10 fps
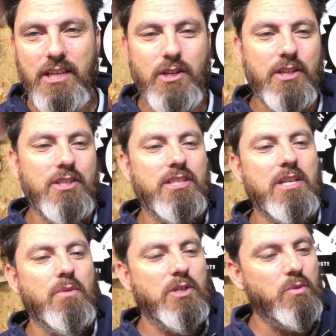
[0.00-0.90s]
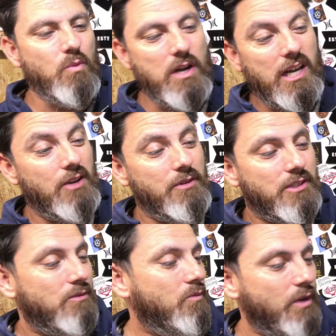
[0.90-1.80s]
You can see which colour
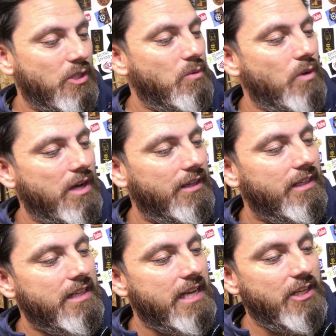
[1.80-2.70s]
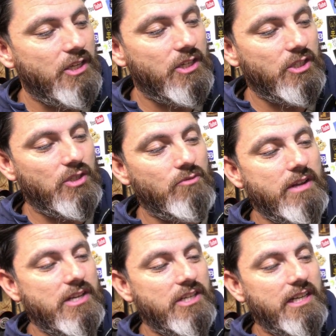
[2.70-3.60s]
is which one, and you can just
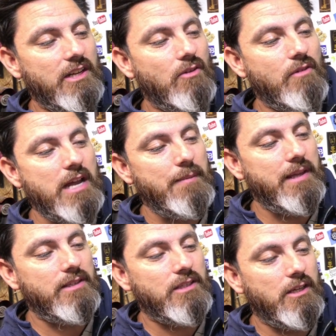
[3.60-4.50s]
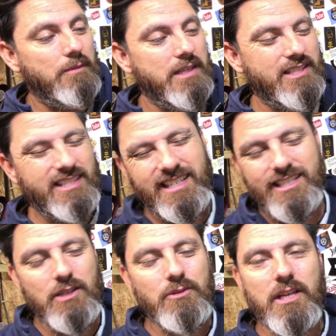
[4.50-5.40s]
reach in and grab it. So I mean, it
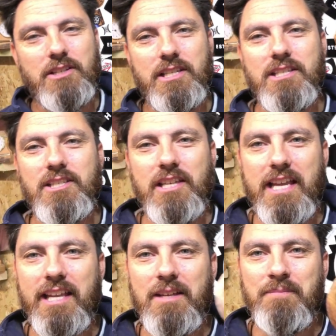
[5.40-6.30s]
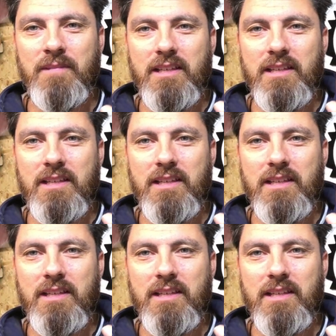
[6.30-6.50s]
still does its thing.